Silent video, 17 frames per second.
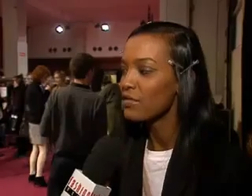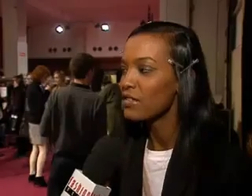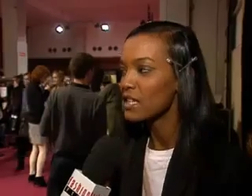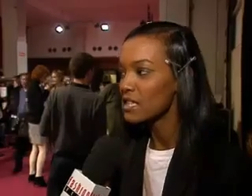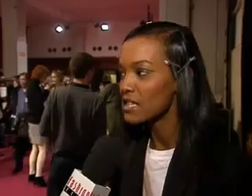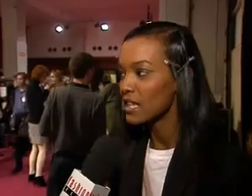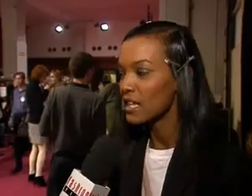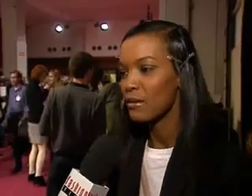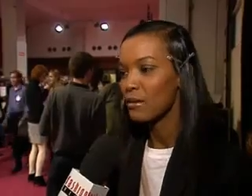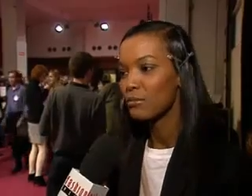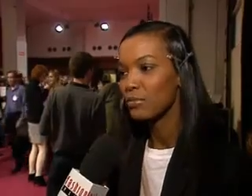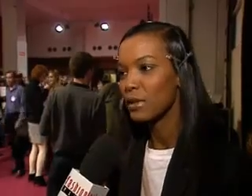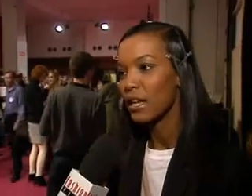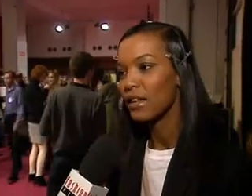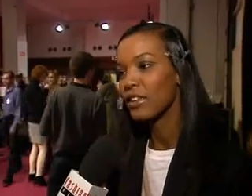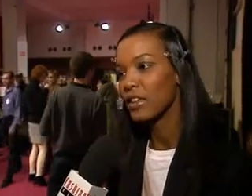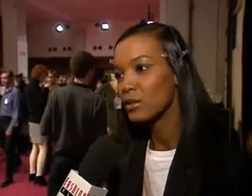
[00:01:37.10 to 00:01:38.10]
if it is a game
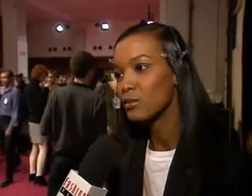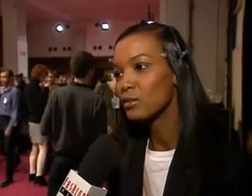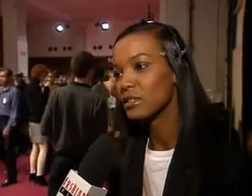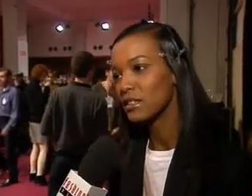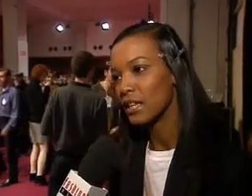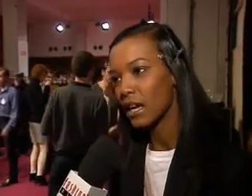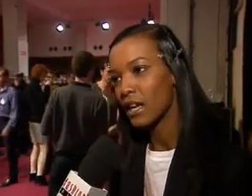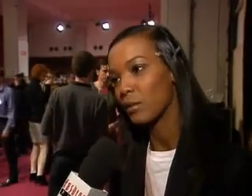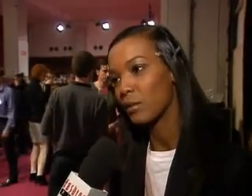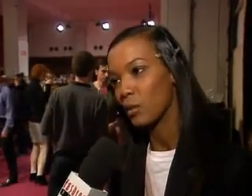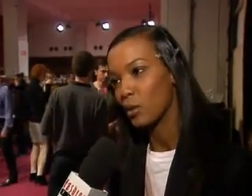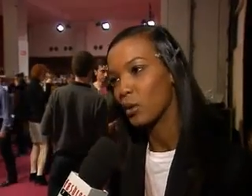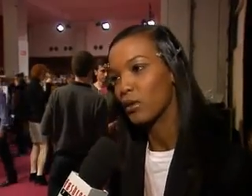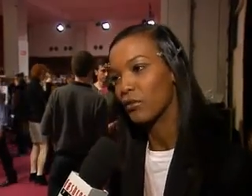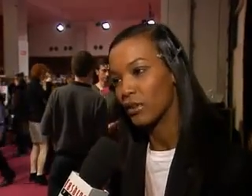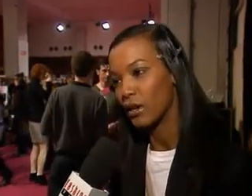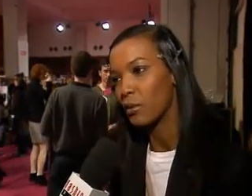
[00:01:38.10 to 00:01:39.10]
plan, then it will take me
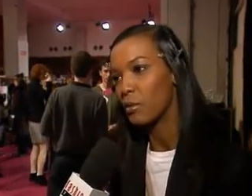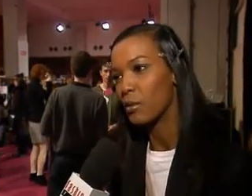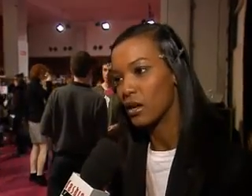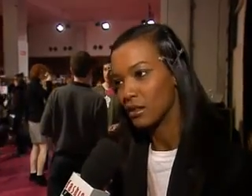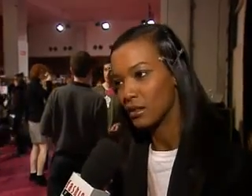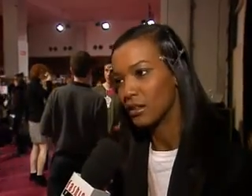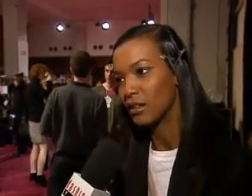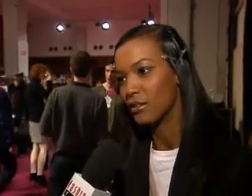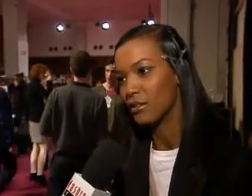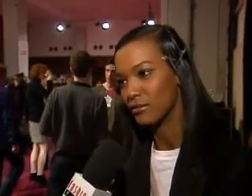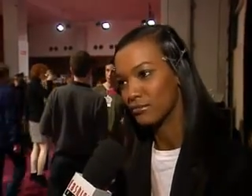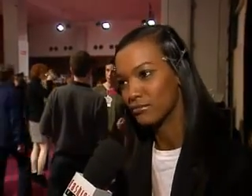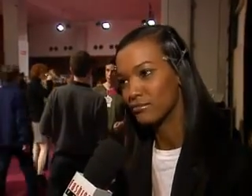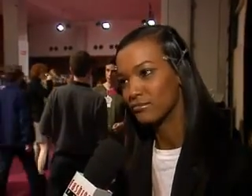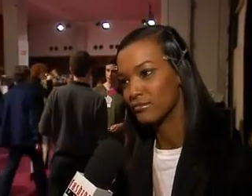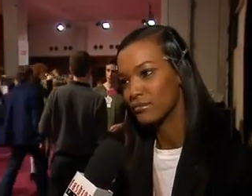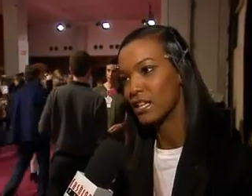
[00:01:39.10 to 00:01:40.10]
wherever I want to go.
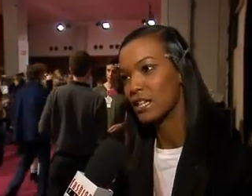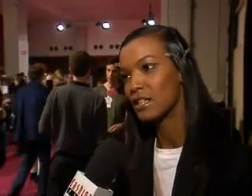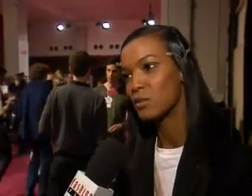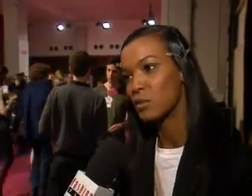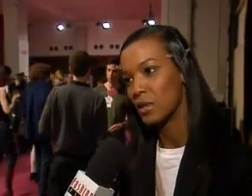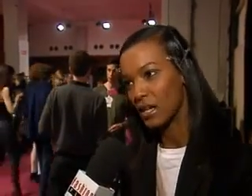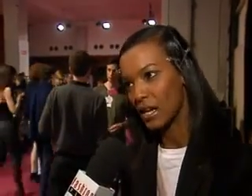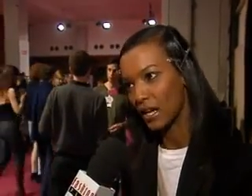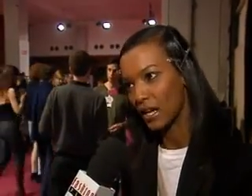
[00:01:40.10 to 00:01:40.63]
That's what